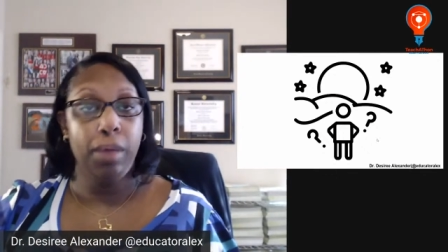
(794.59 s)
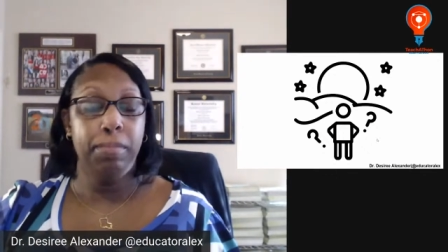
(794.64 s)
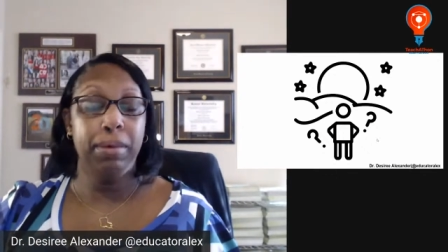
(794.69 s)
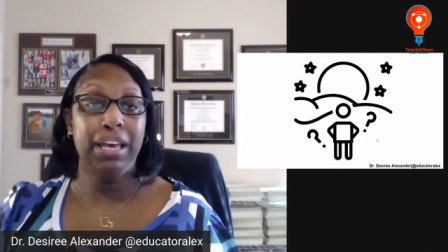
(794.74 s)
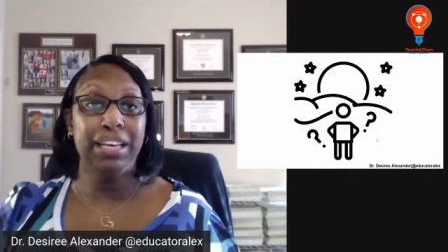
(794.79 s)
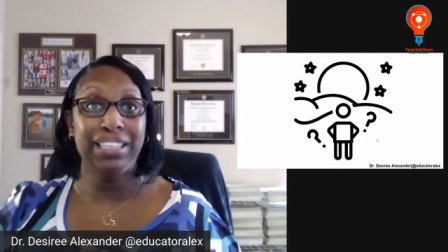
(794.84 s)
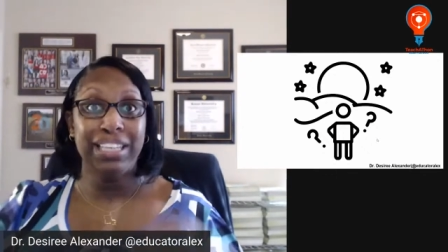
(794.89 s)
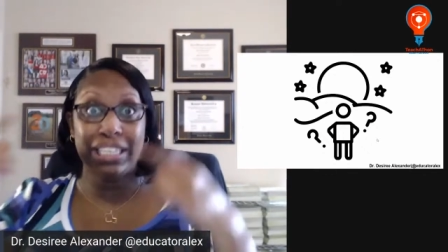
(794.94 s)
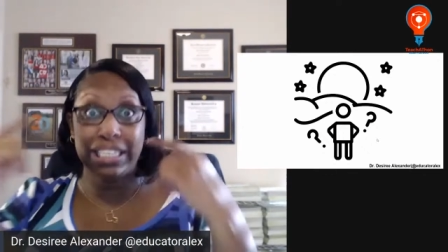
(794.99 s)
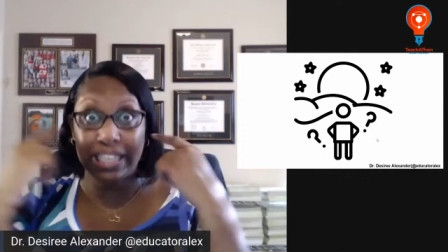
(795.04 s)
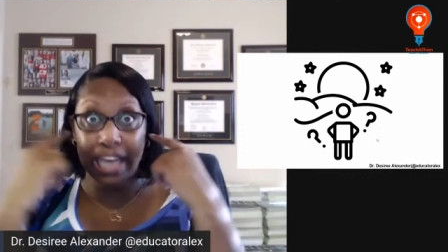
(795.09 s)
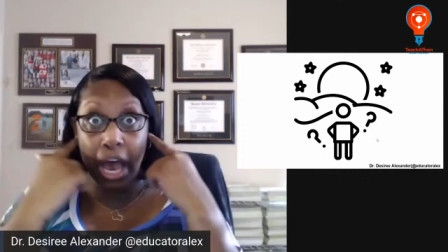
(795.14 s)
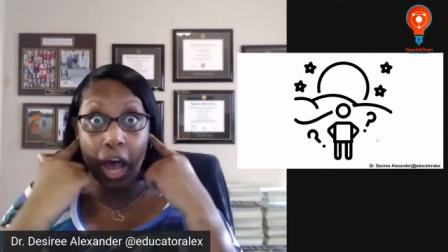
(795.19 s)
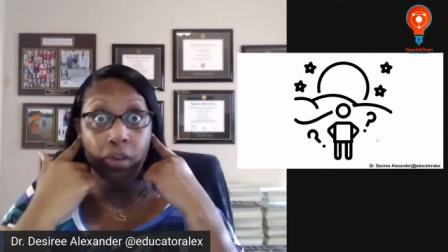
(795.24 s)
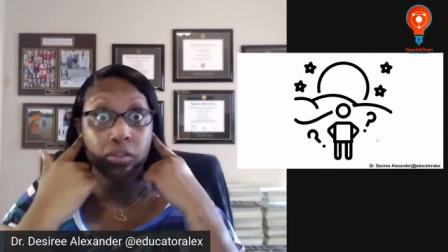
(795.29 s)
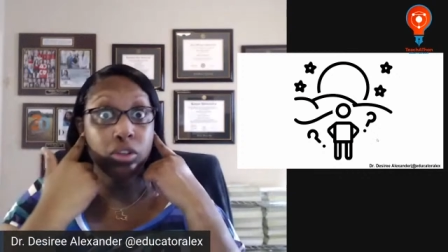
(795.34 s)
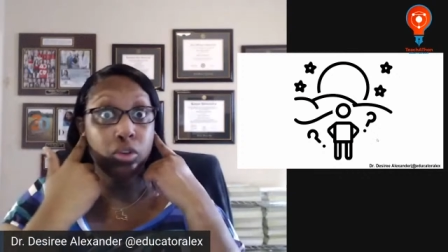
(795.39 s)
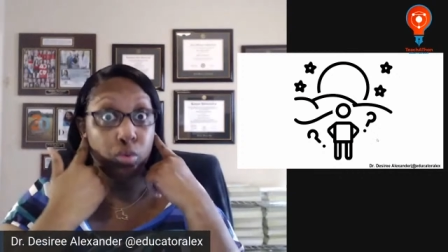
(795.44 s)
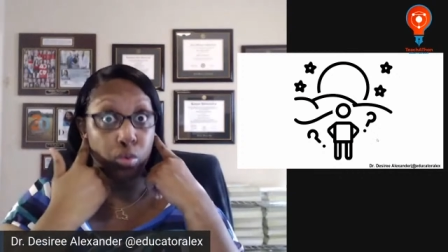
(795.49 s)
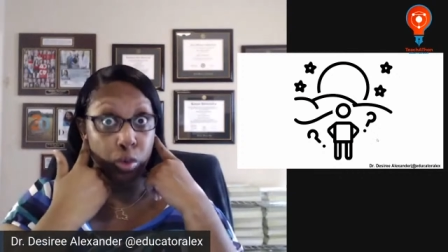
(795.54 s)
Because it
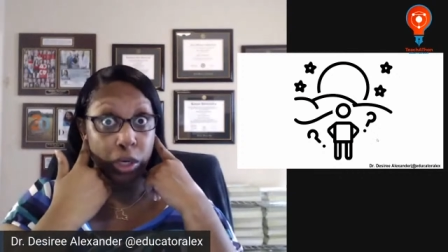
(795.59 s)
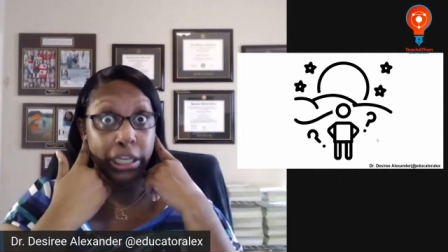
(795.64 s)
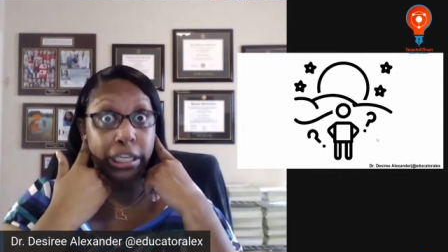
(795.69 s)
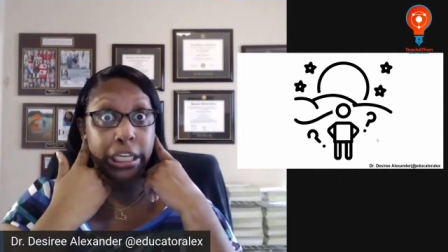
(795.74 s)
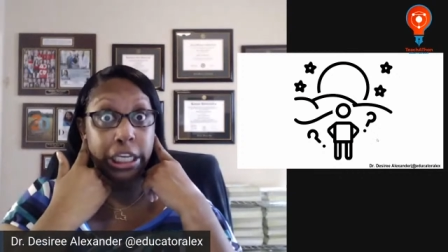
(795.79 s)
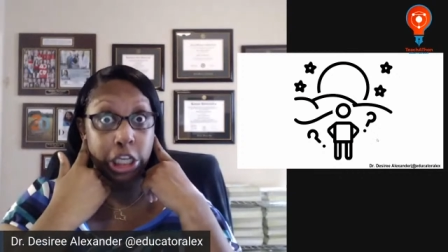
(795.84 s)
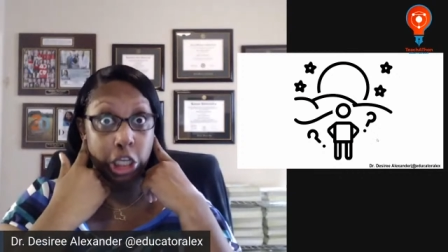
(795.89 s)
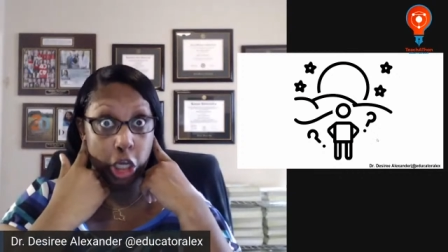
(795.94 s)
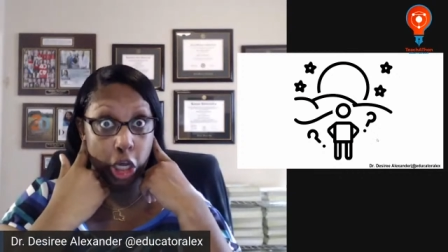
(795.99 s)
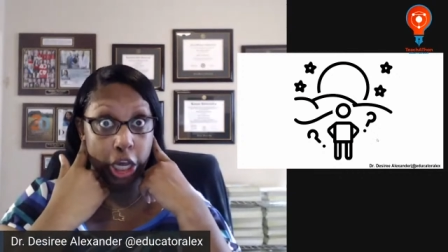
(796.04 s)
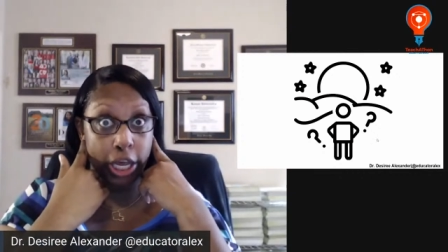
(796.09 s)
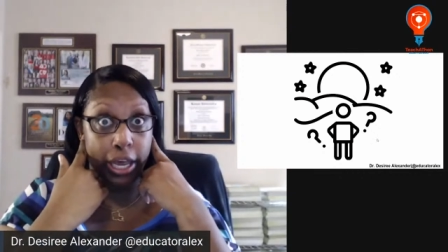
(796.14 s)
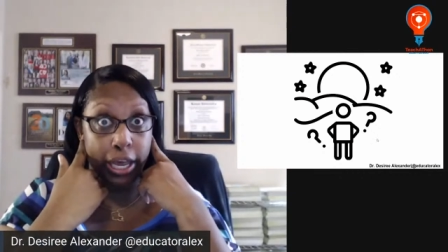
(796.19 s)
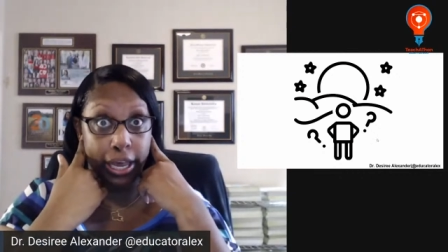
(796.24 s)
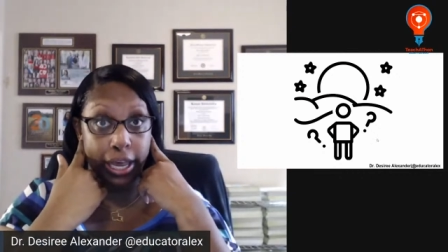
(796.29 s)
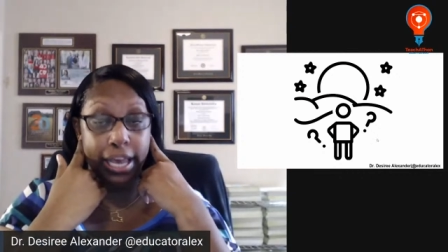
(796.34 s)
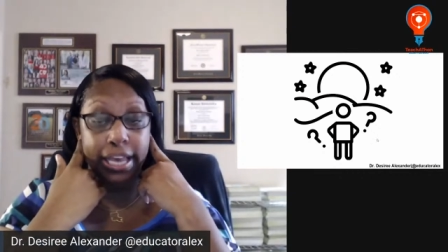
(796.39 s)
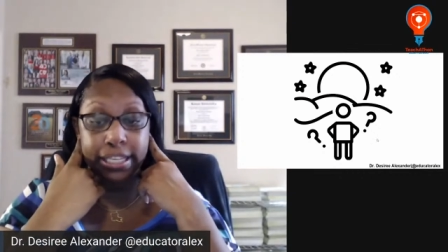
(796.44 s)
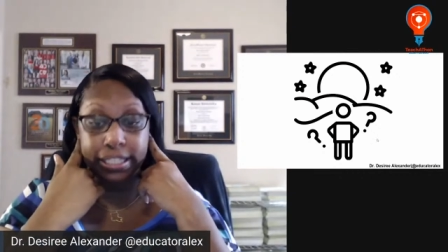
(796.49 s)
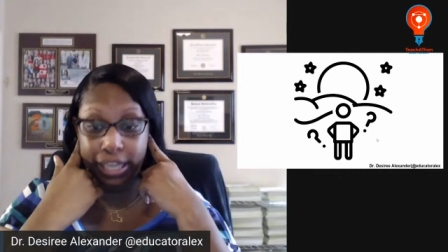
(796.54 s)
sounds really
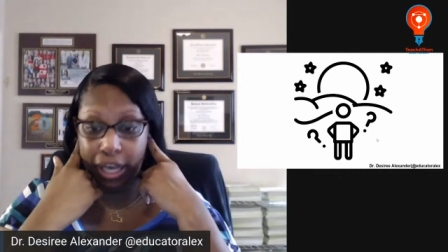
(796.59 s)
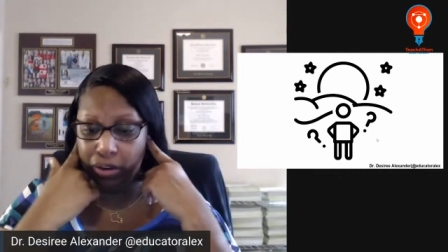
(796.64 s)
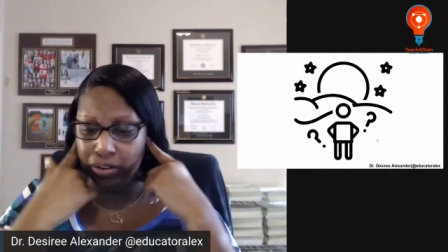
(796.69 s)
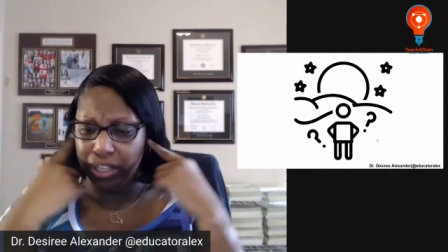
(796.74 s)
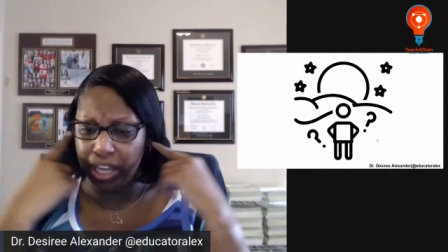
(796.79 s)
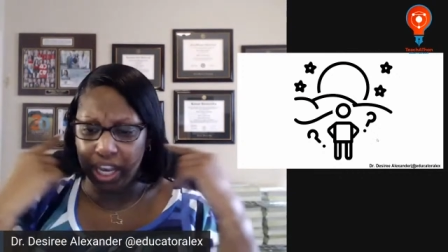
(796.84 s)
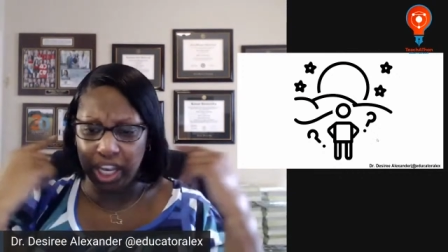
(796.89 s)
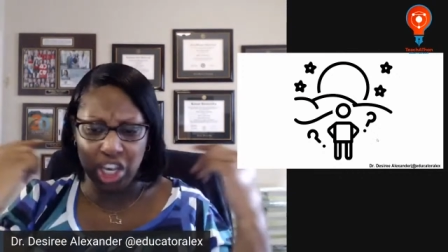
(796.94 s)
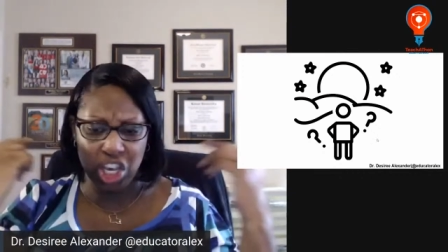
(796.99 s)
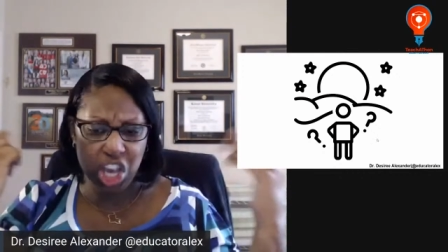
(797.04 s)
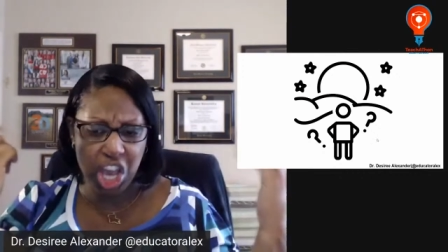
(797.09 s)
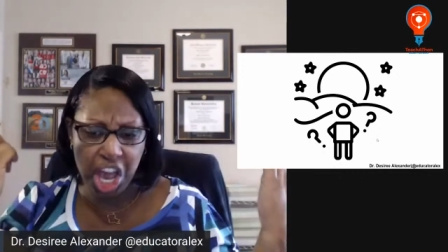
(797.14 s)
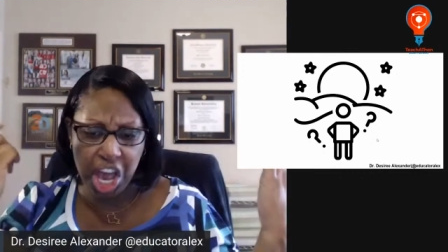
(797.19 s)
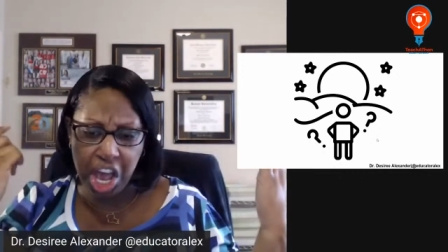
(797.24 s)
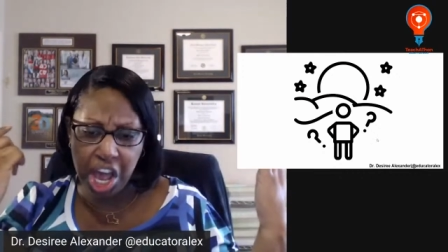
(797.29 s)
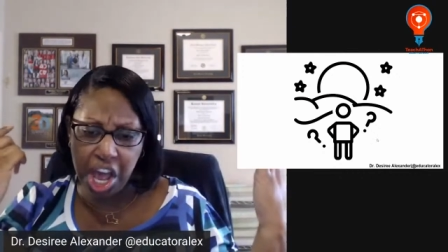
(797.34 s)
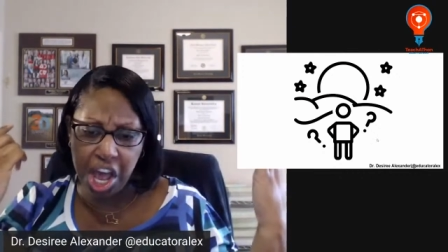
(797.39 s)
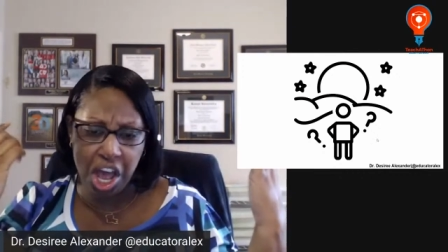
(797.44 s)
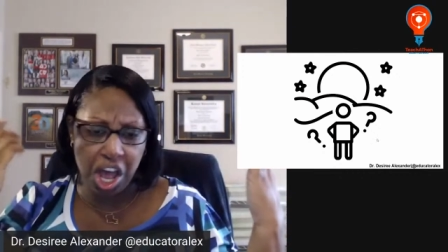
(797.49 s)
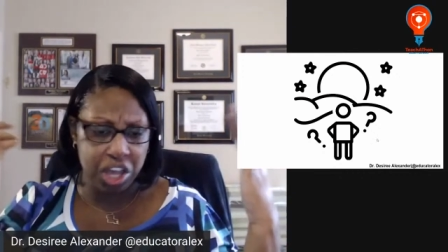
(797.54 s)
good. It sounds like,
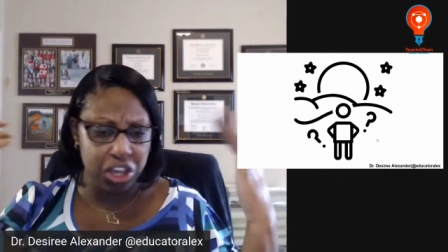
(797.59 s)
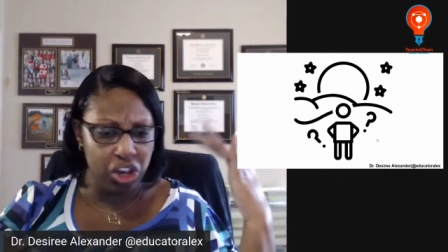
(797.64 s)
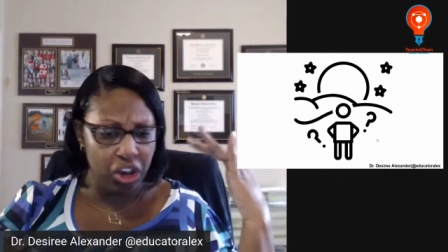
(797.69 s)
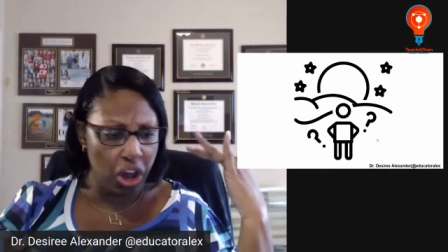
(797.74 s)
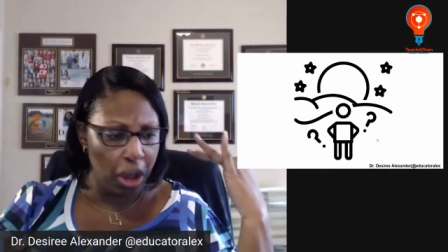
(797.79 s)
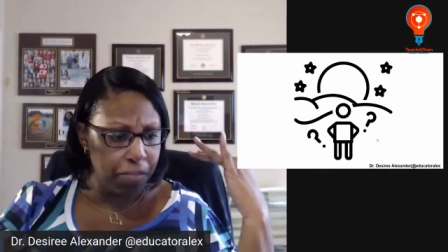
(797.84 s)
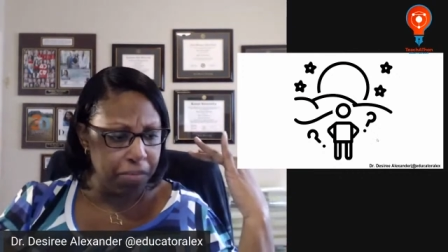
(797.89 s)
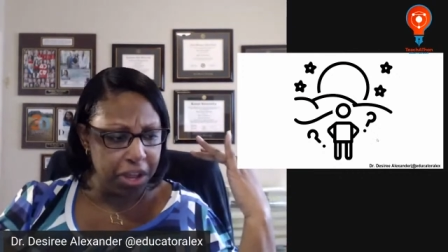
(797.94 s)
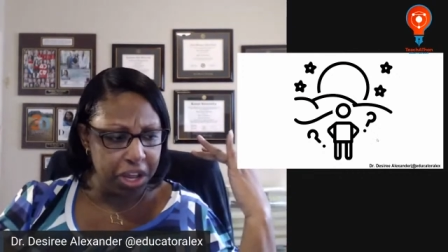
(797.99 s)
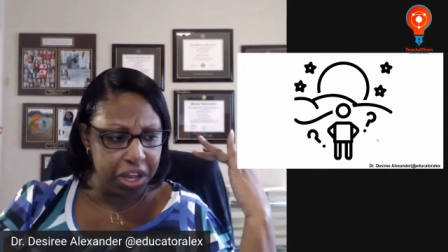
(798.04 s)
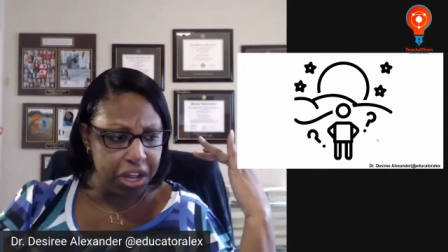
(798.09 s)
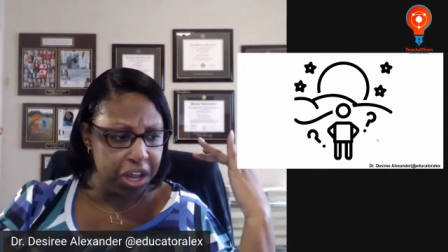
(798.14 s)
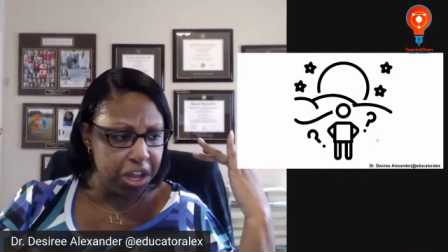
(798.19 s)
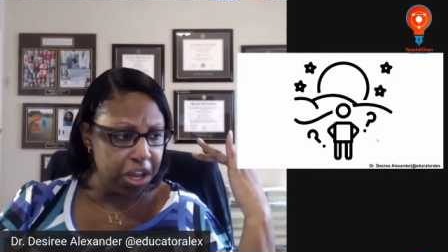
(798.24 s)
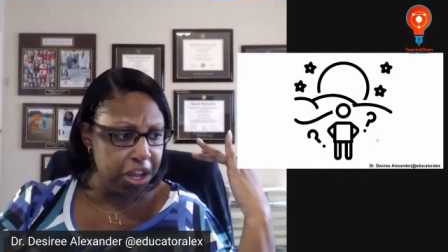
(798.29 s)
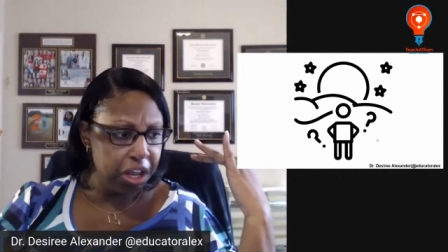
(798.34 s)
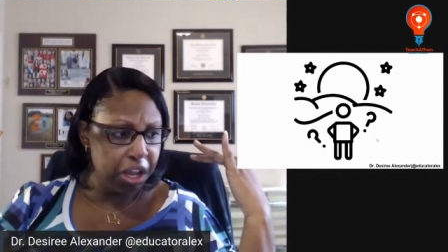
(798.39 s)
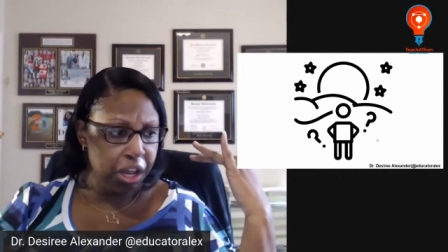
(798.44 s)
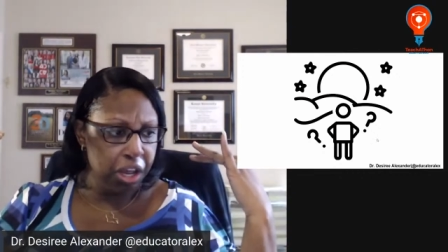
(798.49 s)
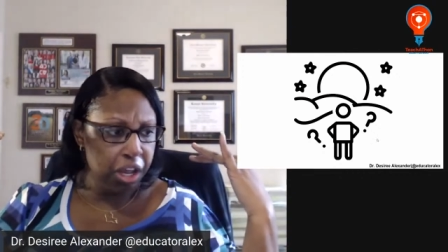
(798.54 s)
yeah, I'm going
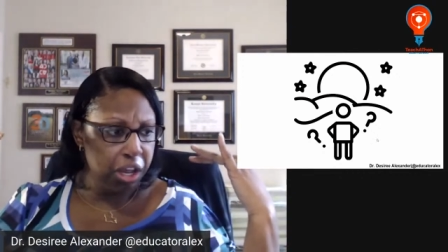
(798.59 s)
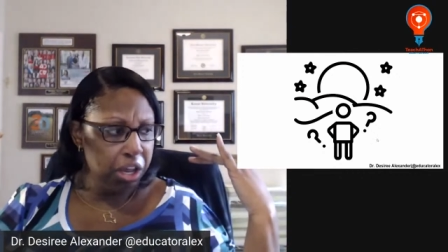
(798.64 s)
to,